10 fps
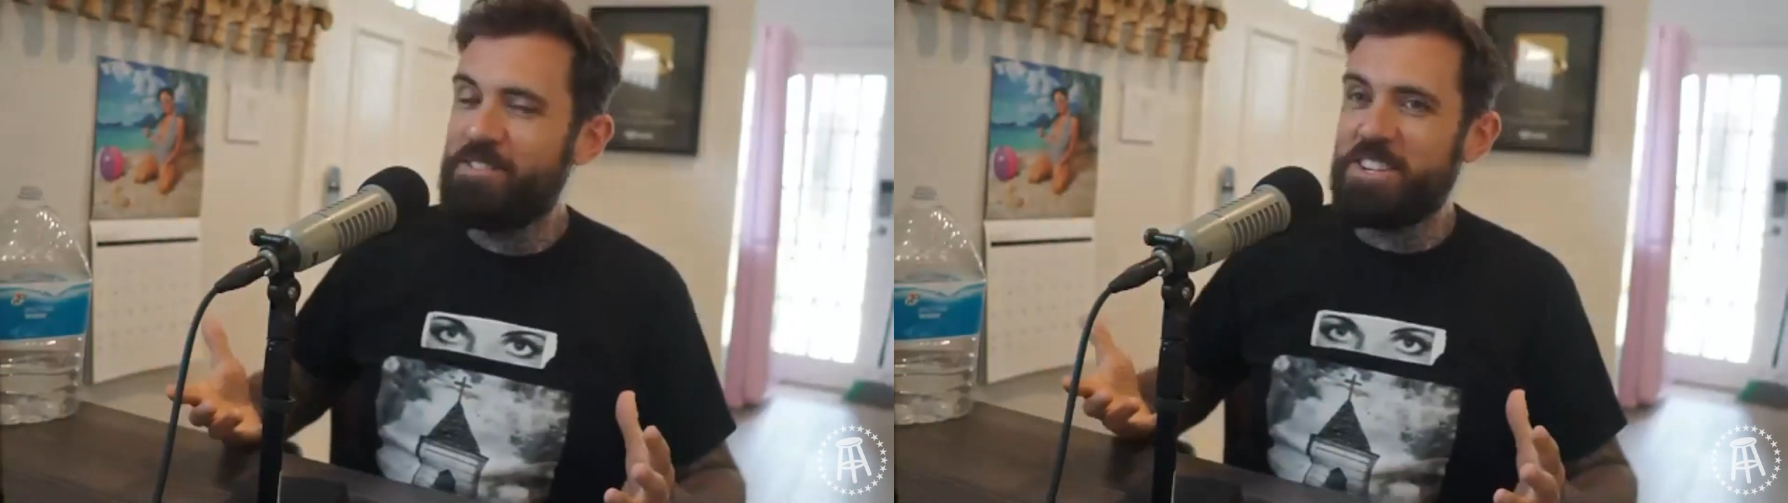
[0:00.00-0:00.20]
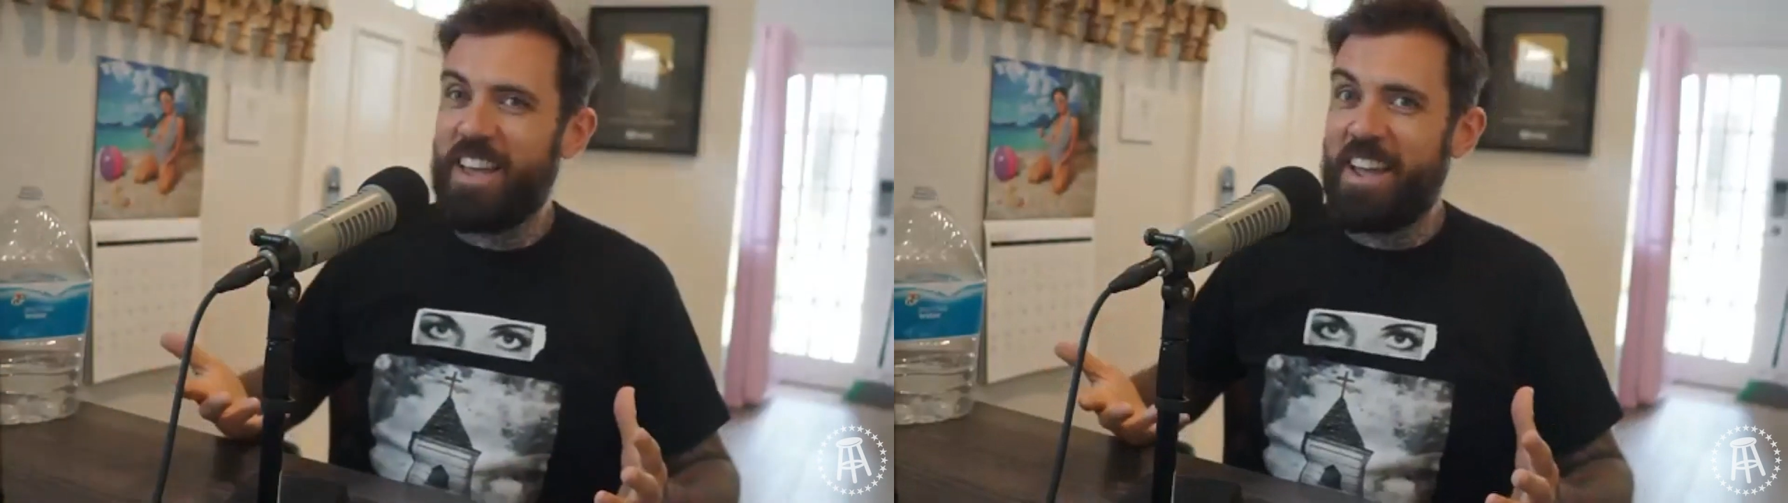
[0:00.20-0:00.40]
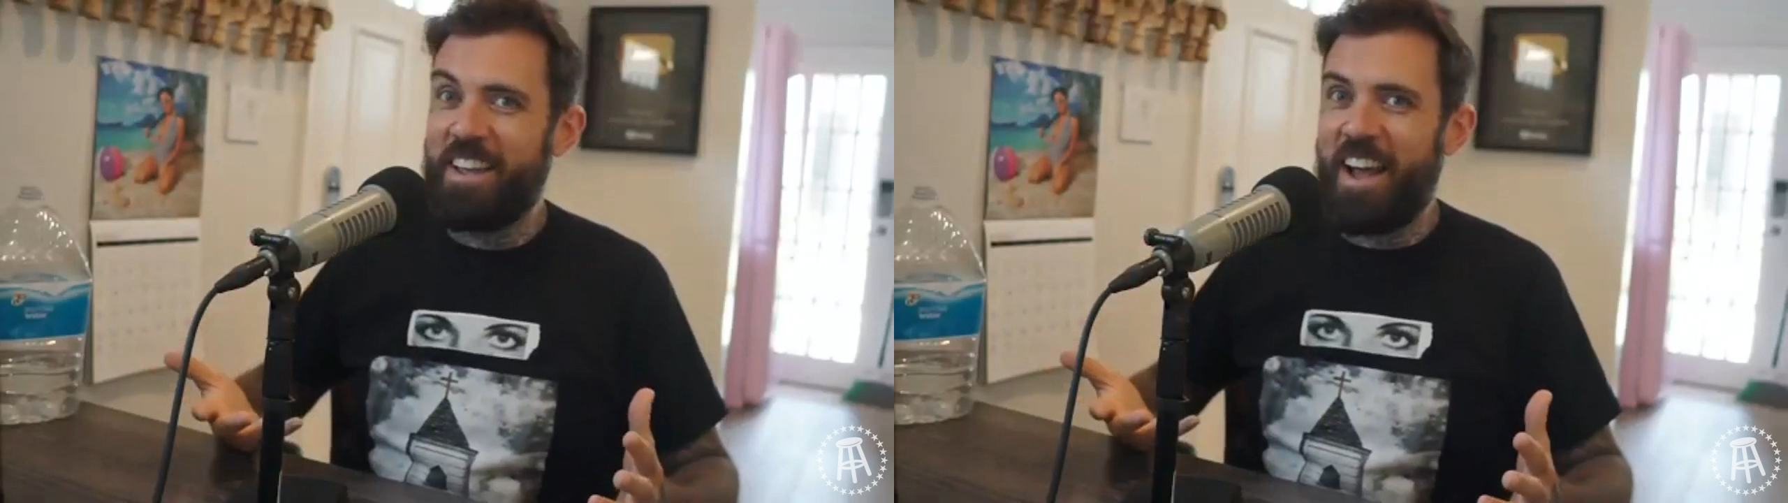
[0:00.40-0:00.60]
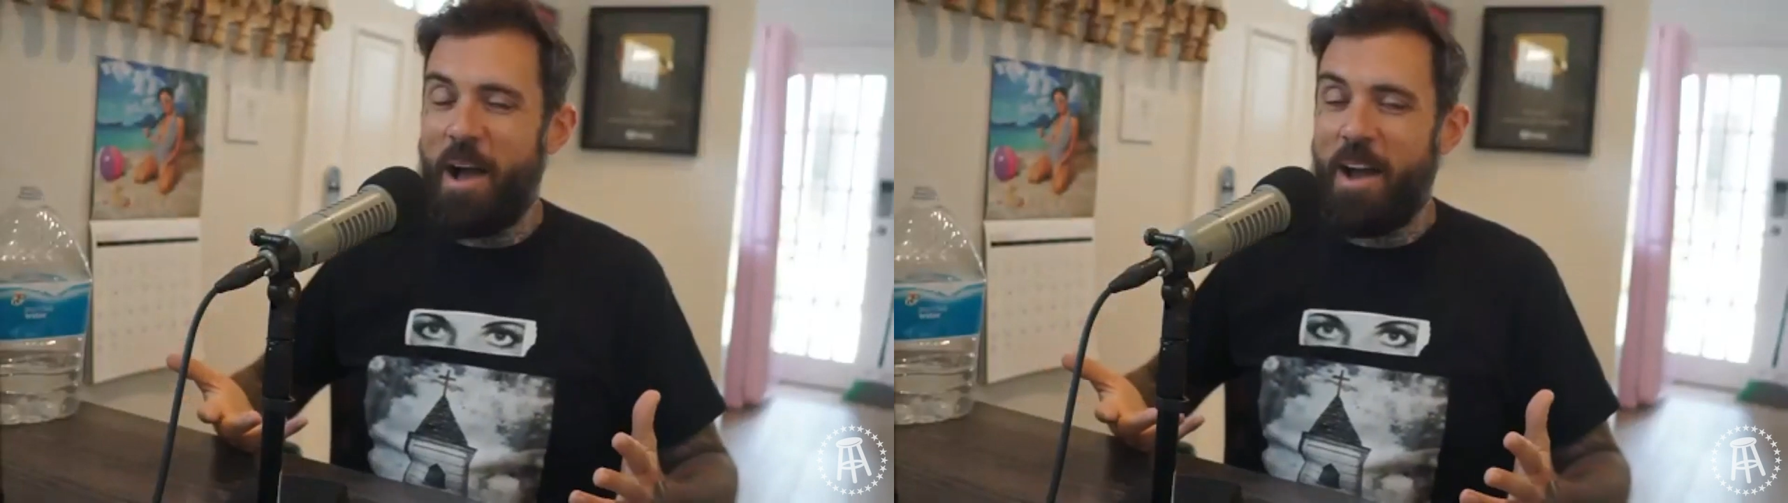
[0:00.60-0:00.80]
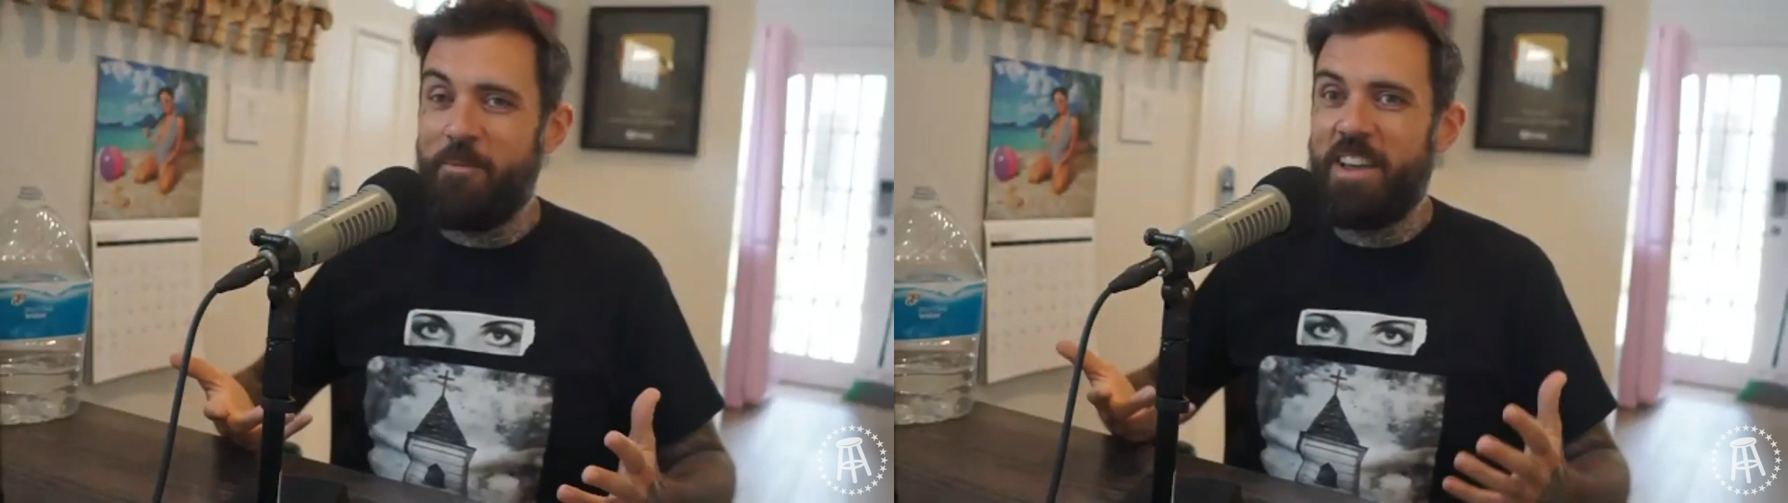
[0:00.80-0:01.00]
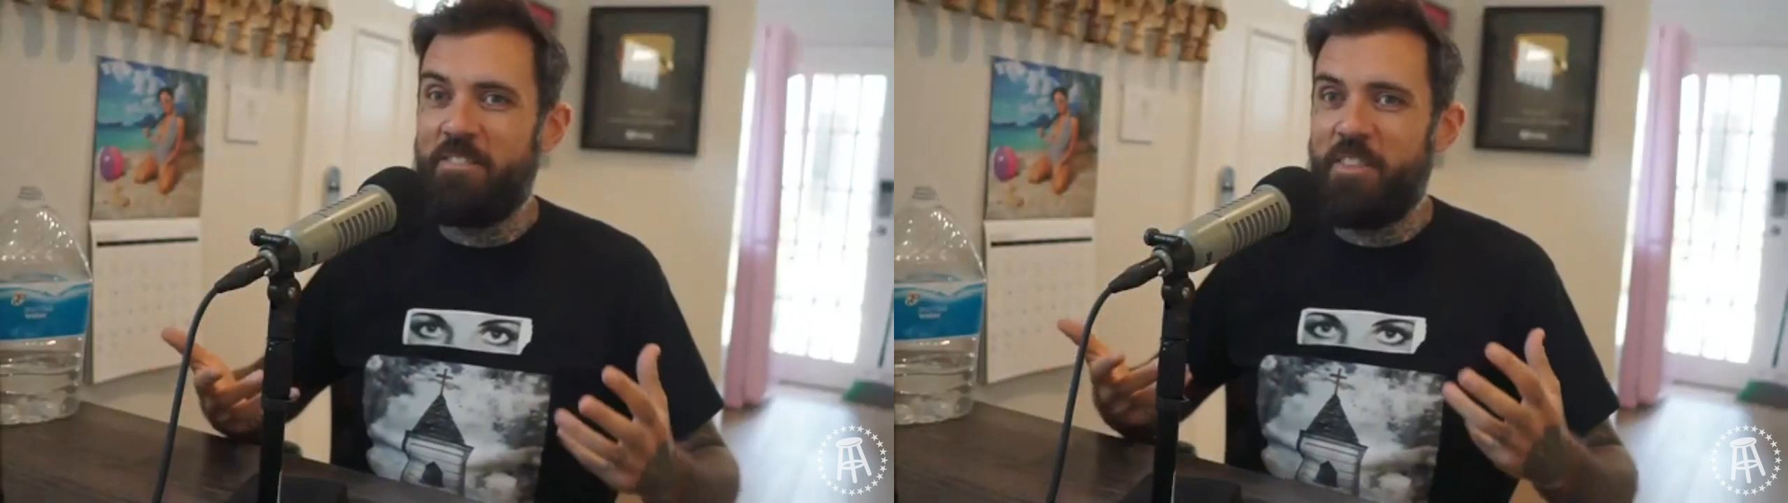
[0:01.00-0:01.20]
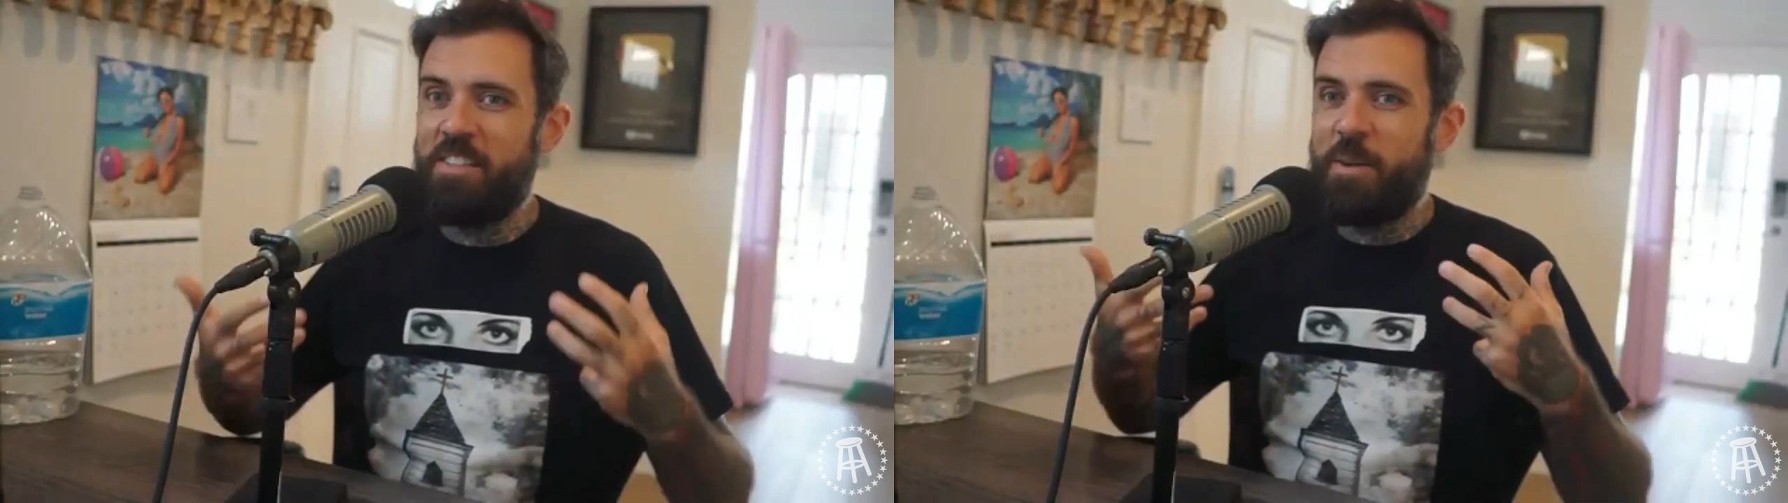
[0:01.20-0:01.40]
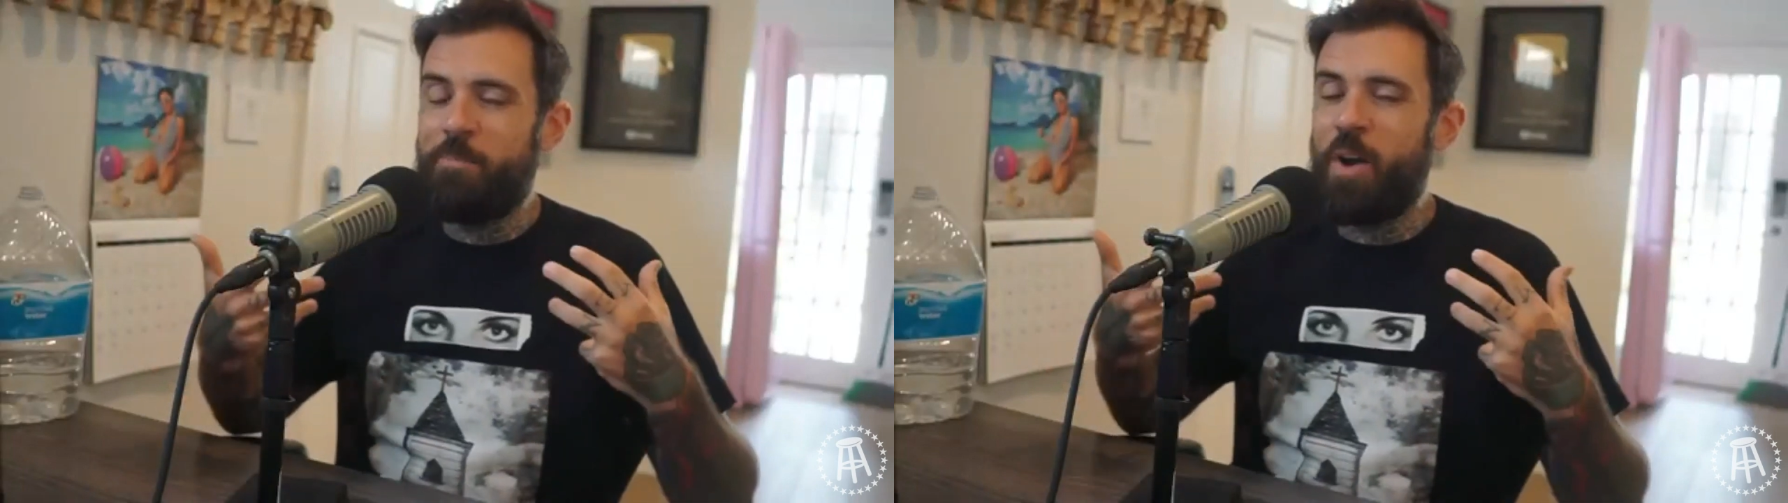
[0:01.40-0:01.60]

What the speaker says: Just like, it